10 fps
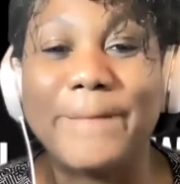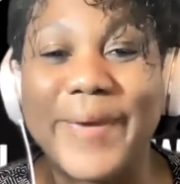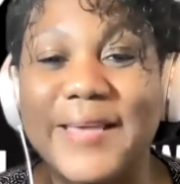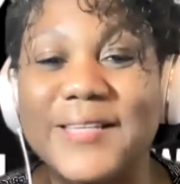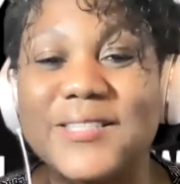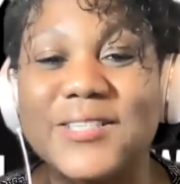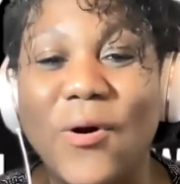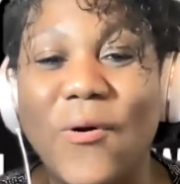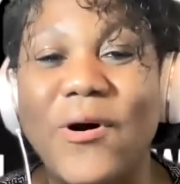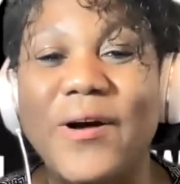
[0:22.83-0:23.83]
based
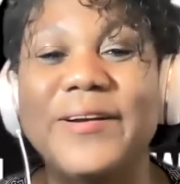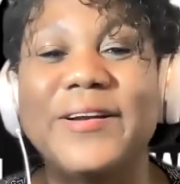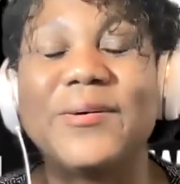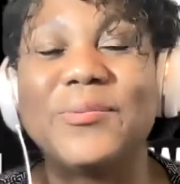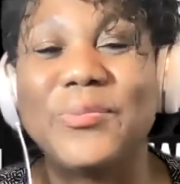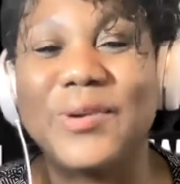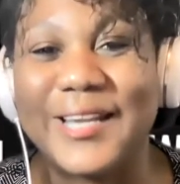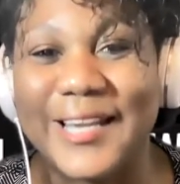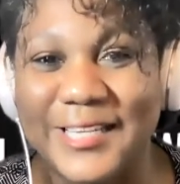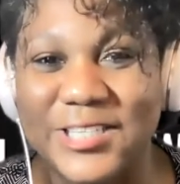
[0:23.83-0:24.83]
on
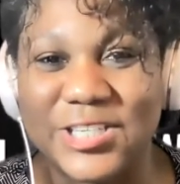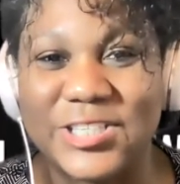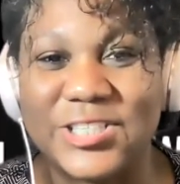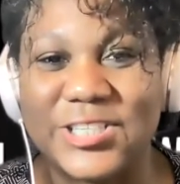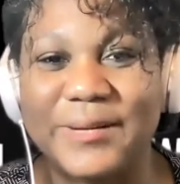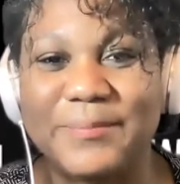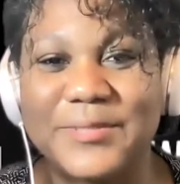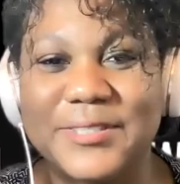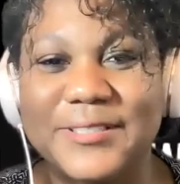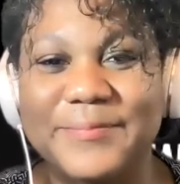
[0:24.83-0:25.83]

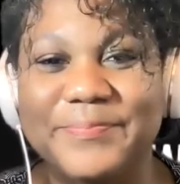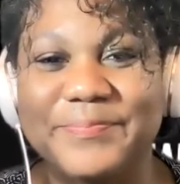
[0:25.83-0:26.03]
relationships.